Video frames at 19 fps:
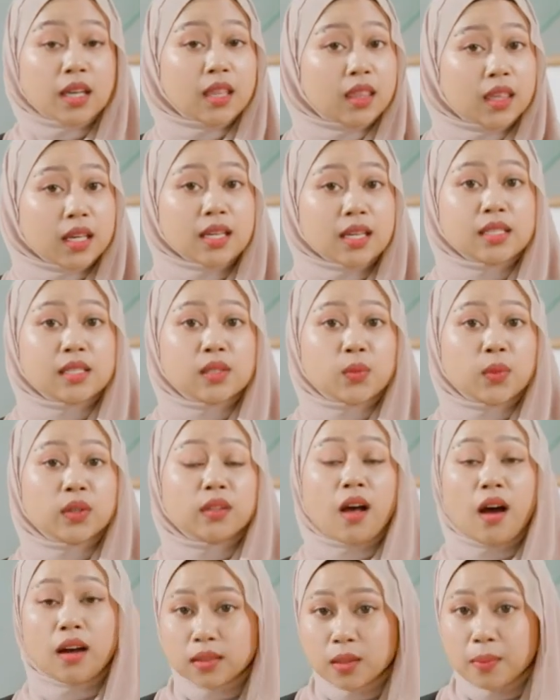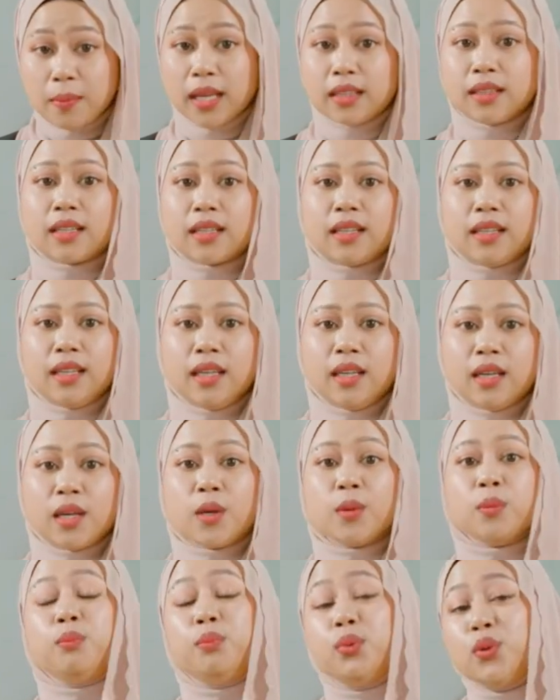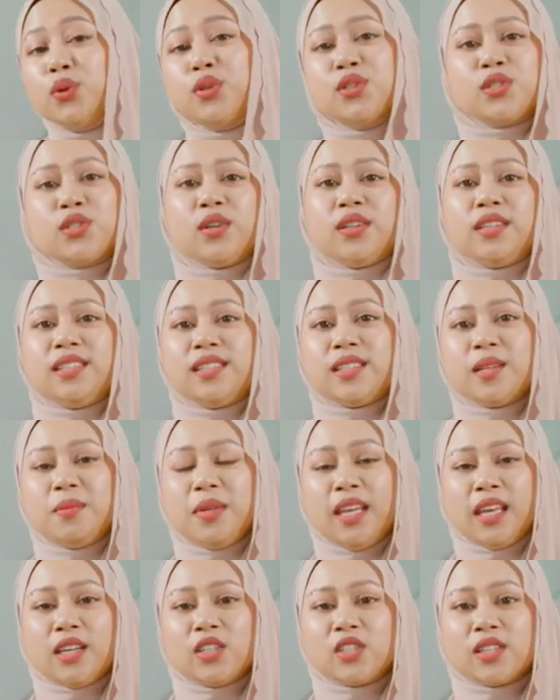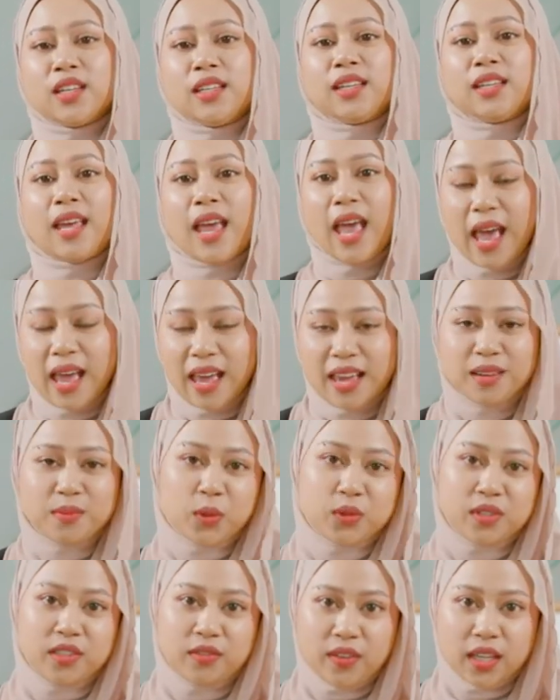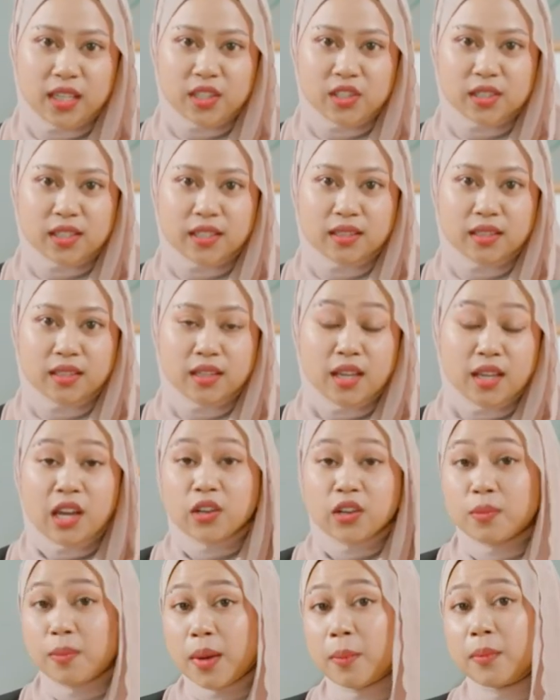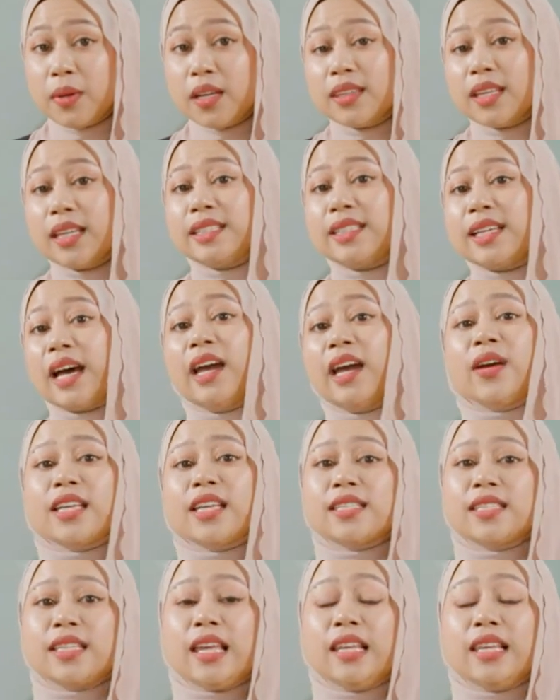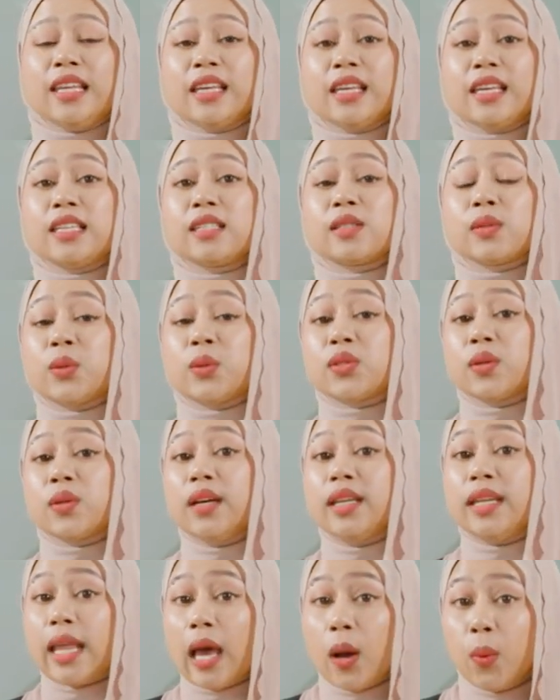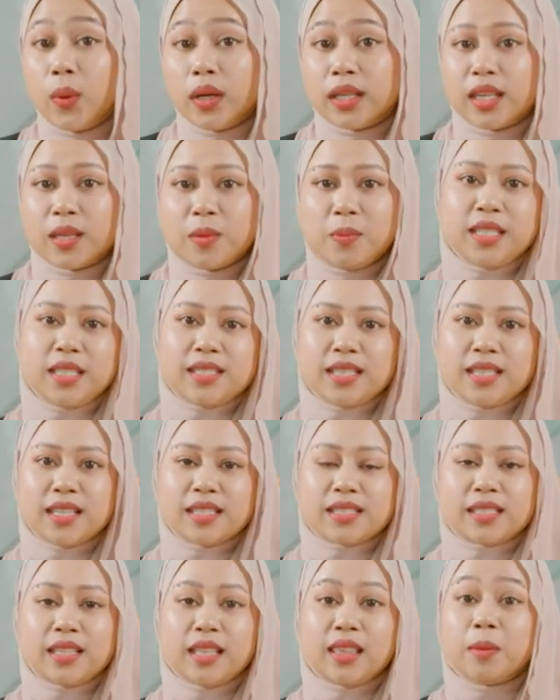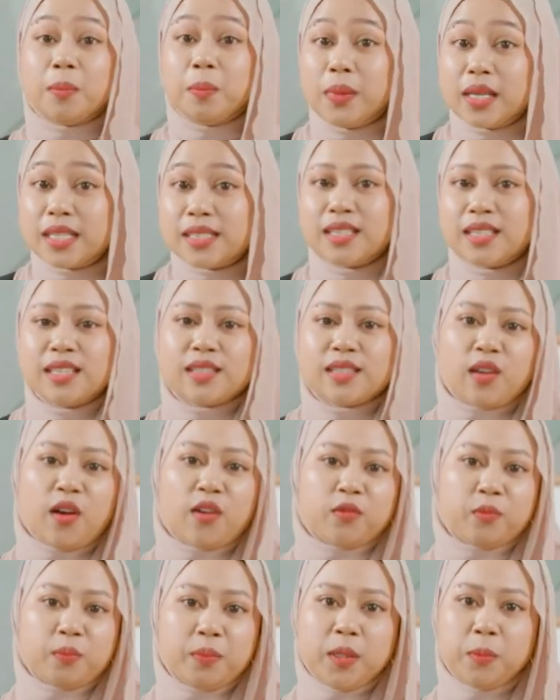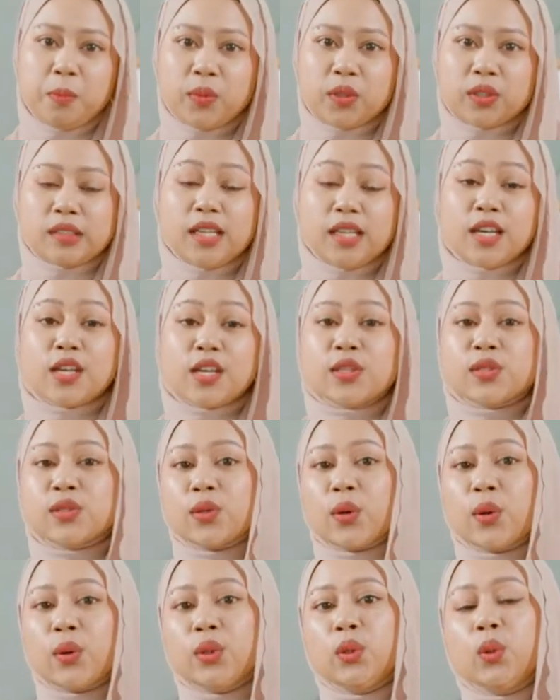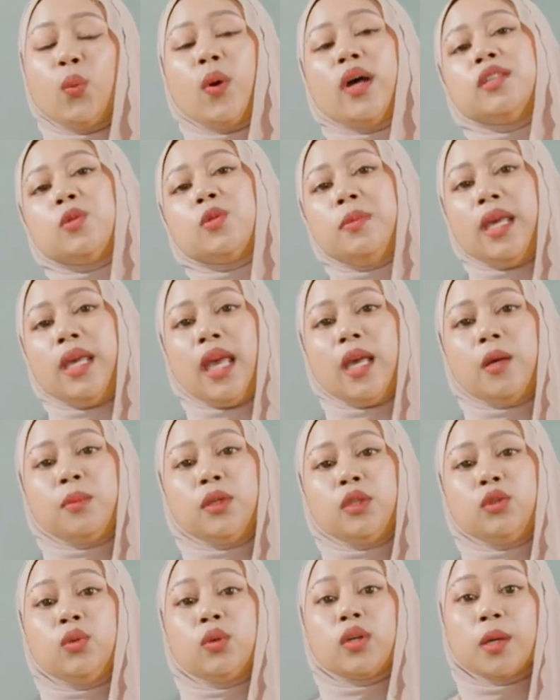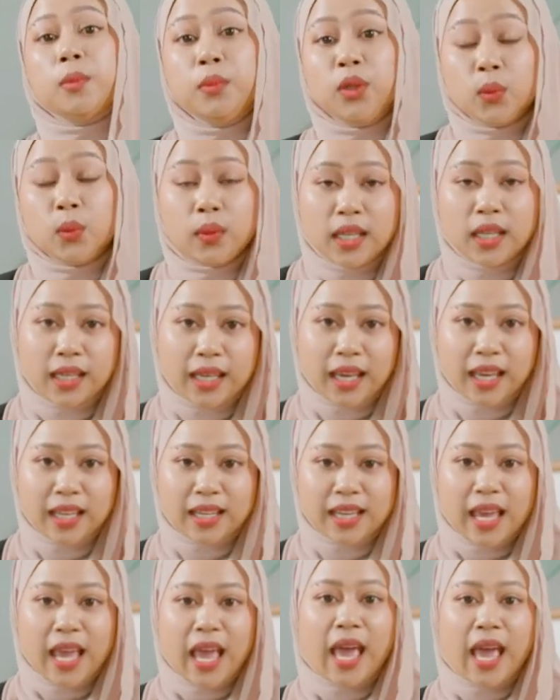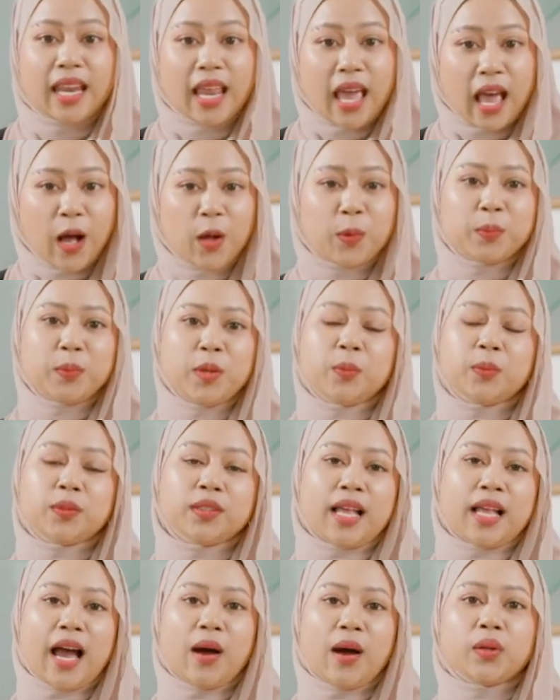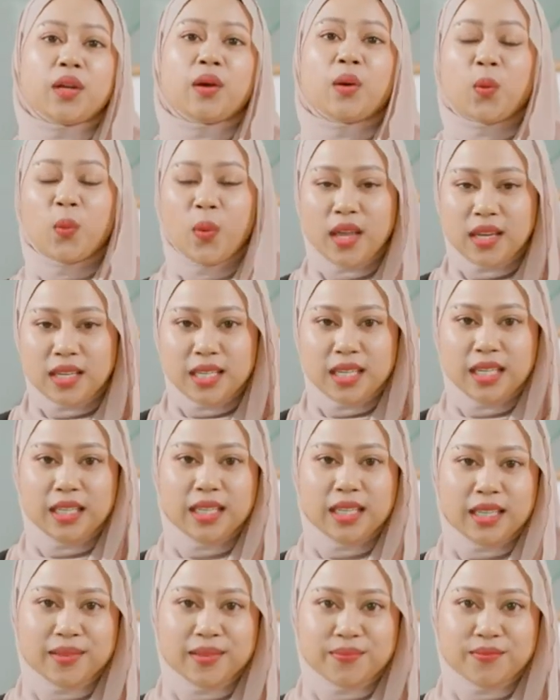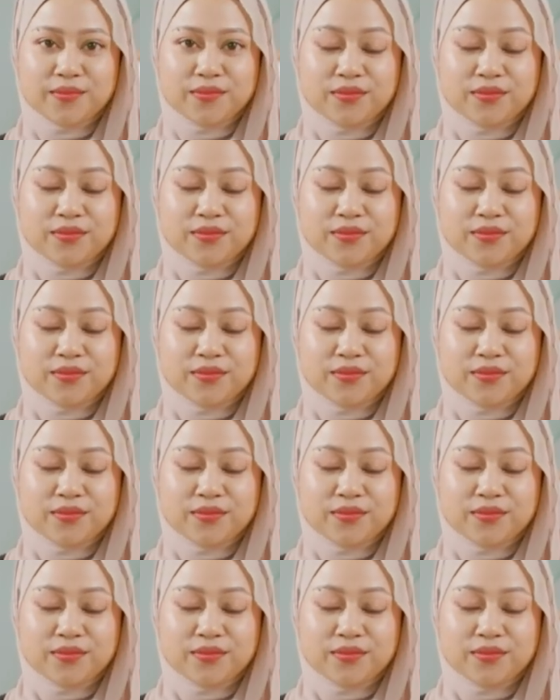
This will automatically boost your determination and motivation. Remember that direct selling is also a networking business, the business of people. So you want to be able to communicate and help people out when needed.